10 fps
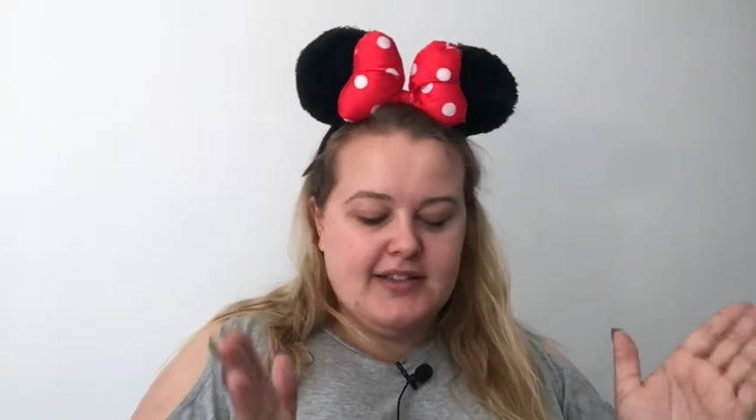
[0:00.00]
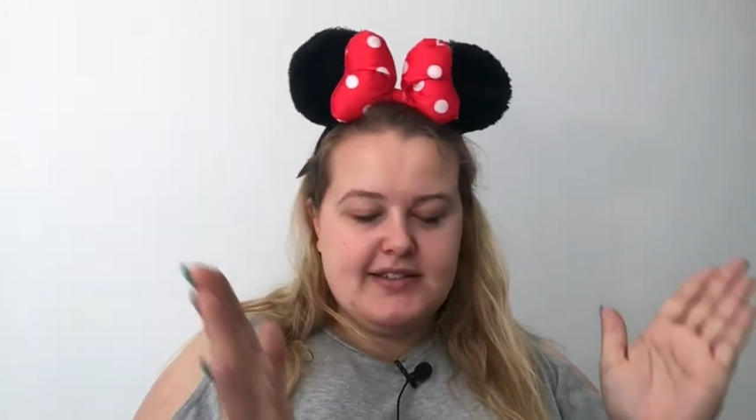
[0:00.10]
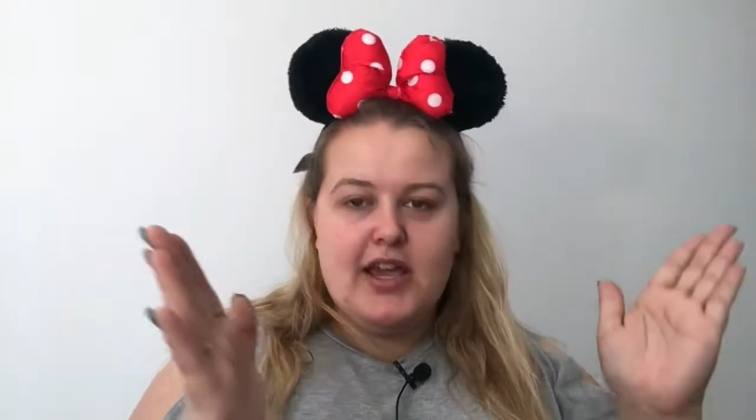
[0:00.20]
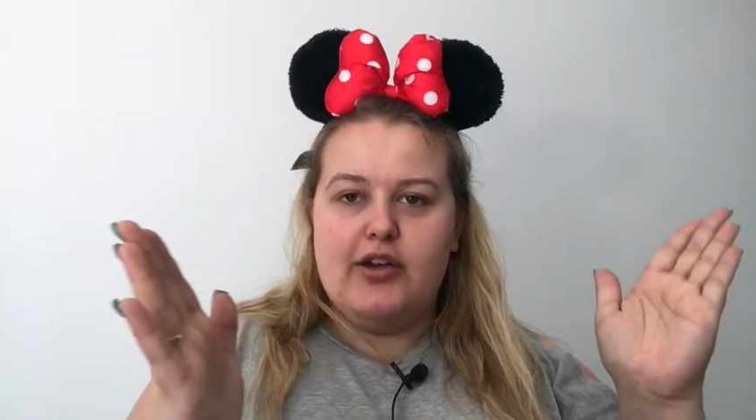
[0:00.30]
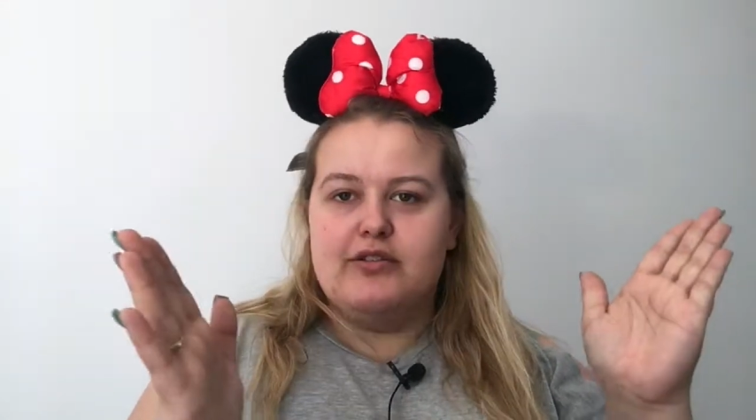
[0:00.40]

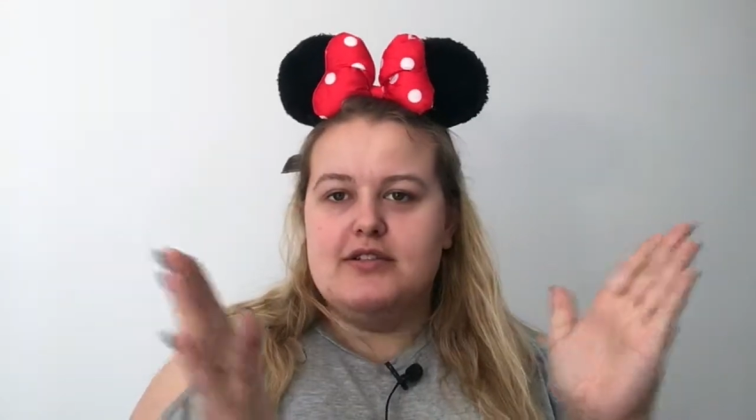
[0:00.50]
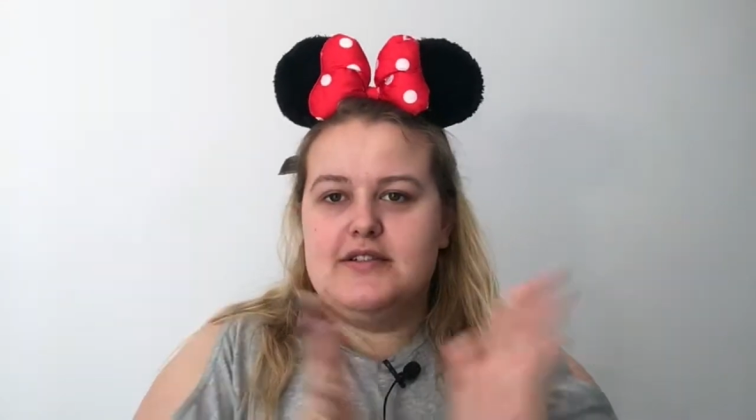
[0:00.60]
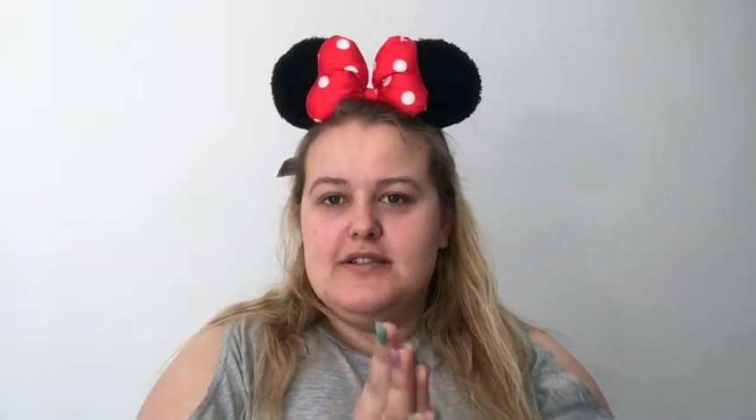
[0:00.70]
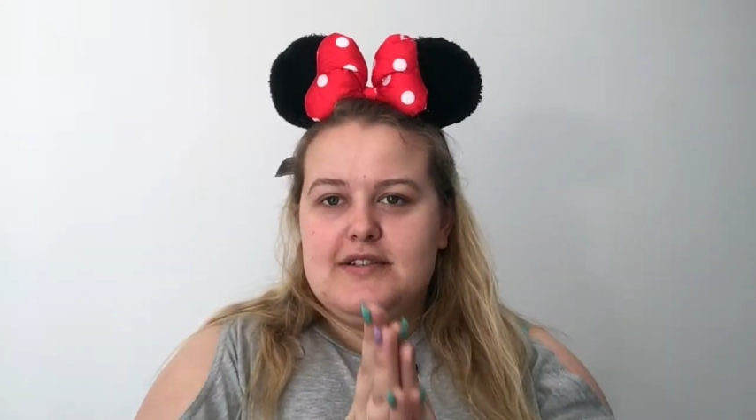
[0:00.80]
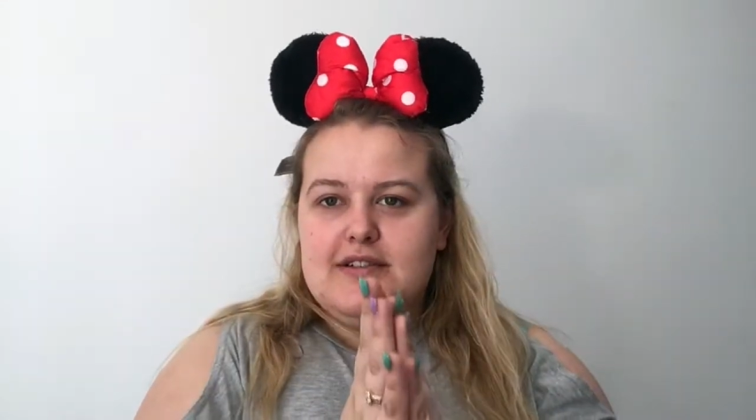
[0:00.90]
so
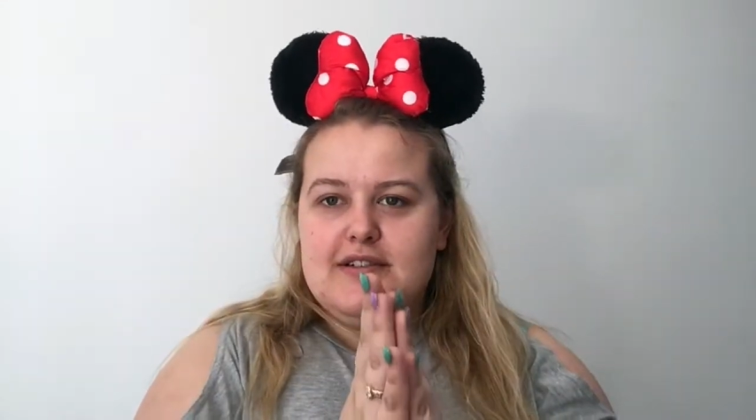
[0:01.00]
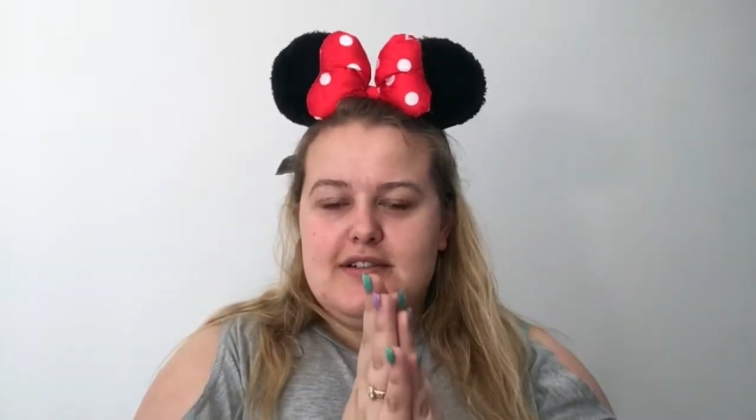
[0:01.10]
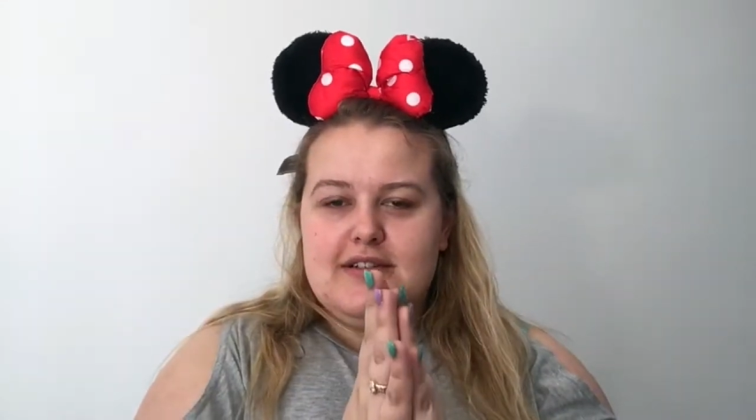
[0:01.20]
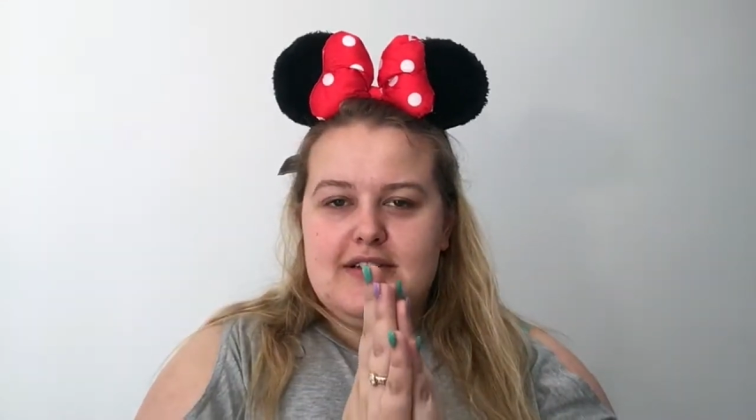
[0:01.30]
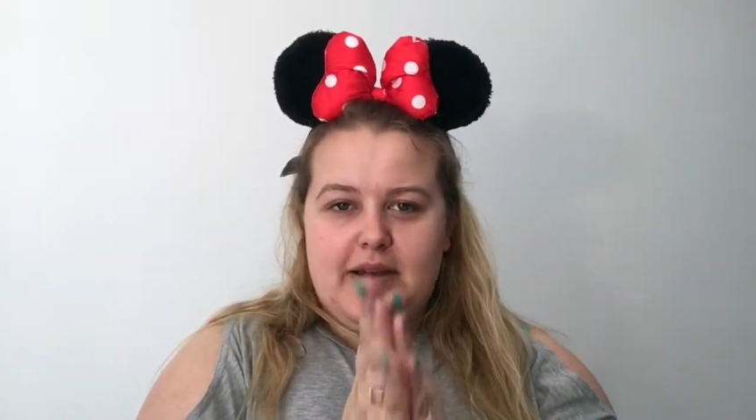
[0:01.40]

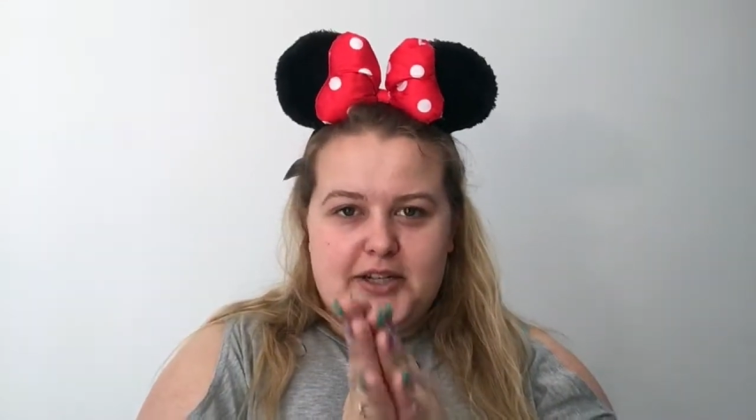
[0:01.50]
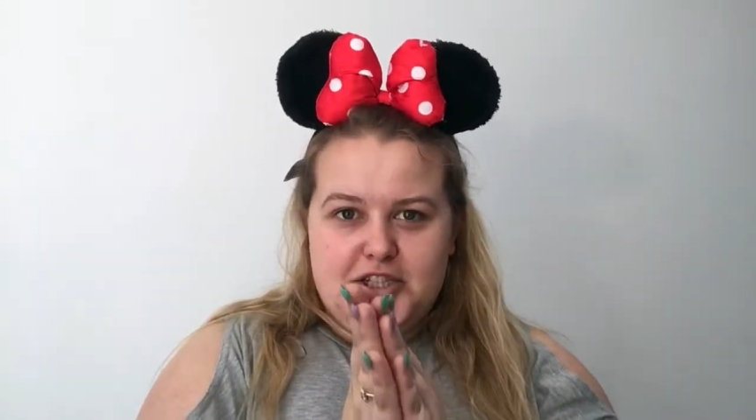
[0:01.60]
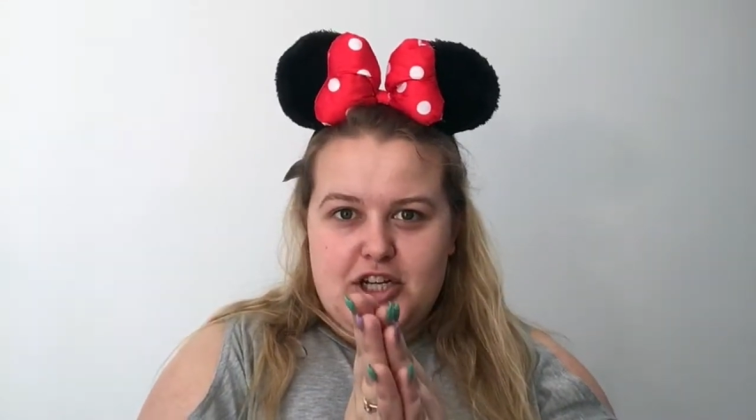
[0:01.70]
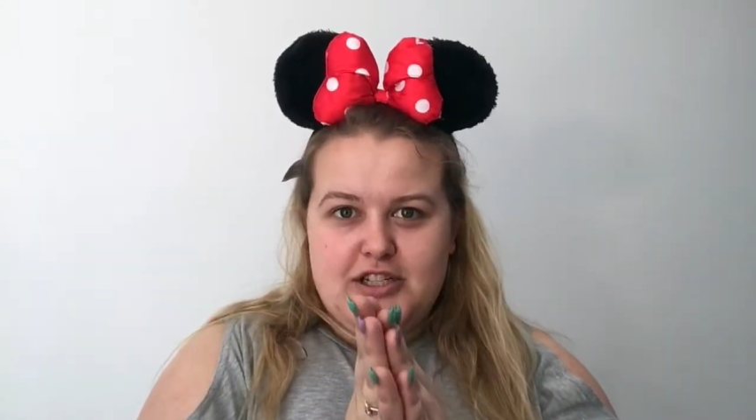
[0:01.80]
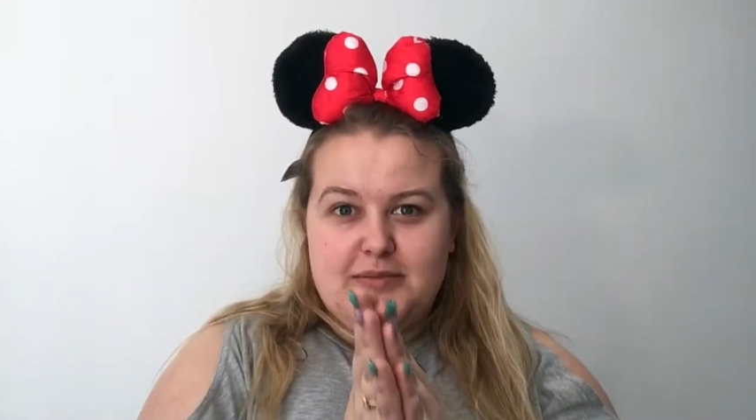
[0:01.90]
now I'm going to
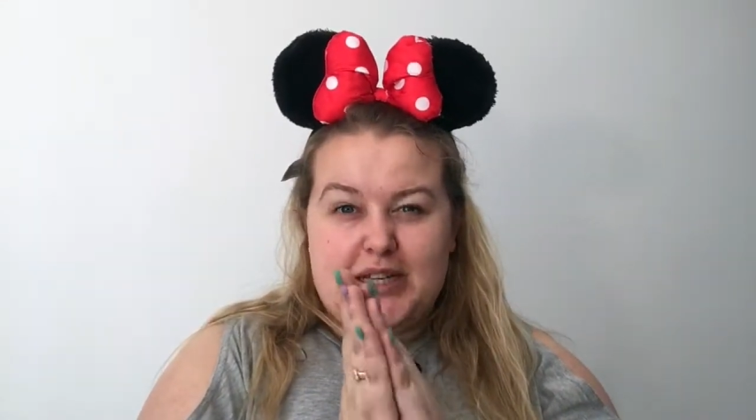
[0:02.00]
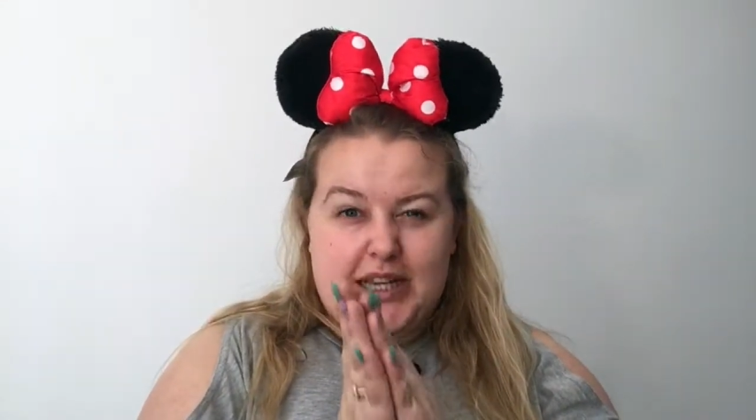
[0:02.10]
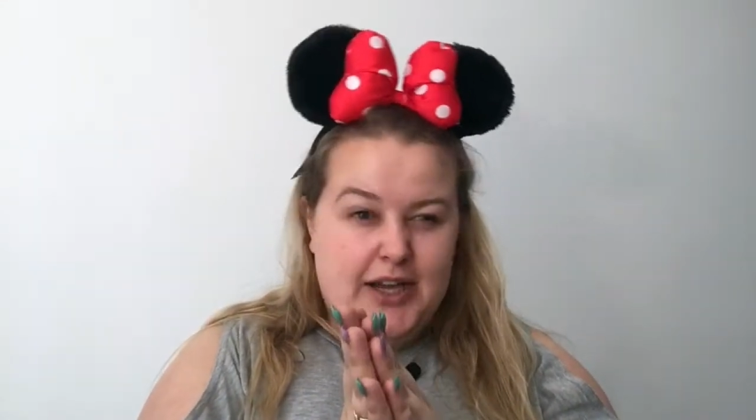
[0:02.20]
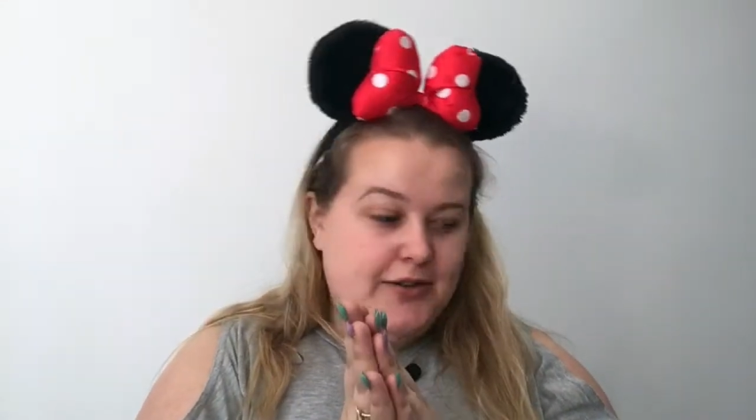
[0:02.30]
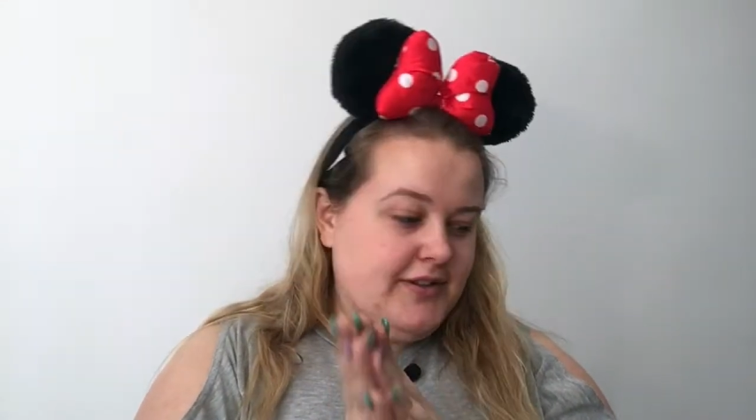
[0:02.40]
show you some
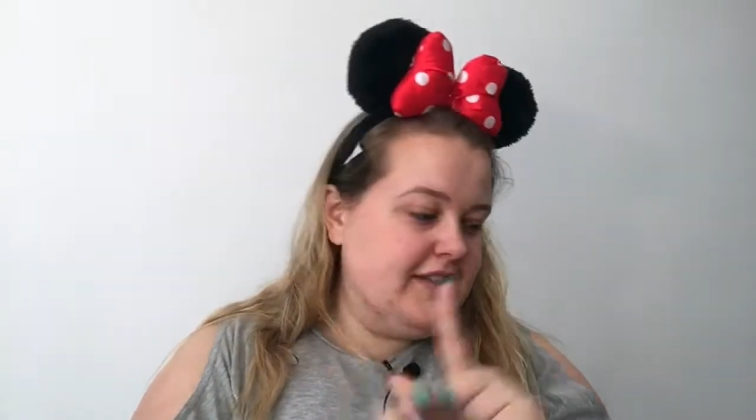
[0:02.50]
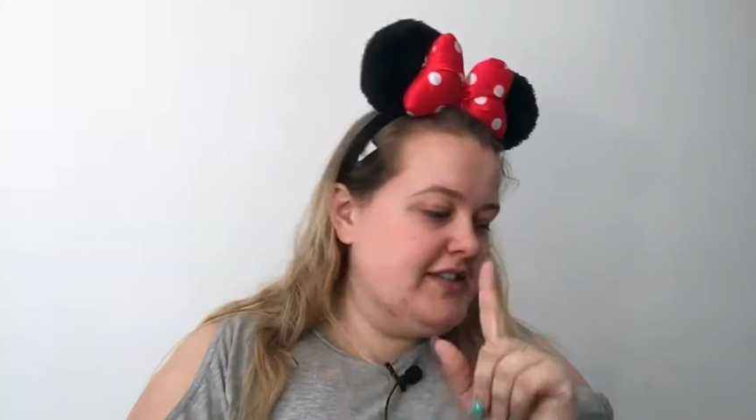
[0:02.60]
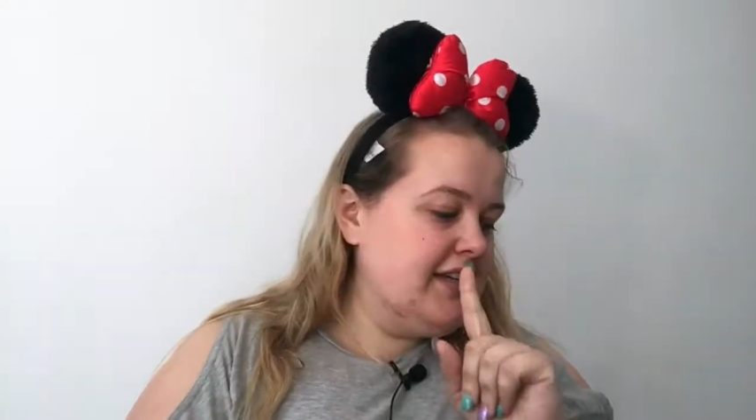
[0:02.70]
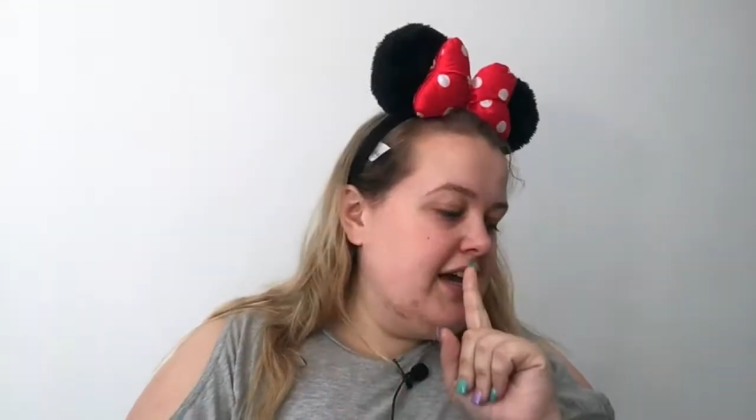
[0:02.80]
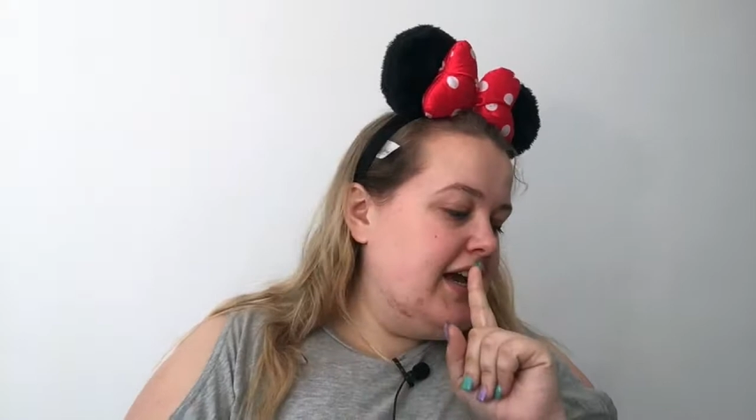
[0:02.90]
clothes.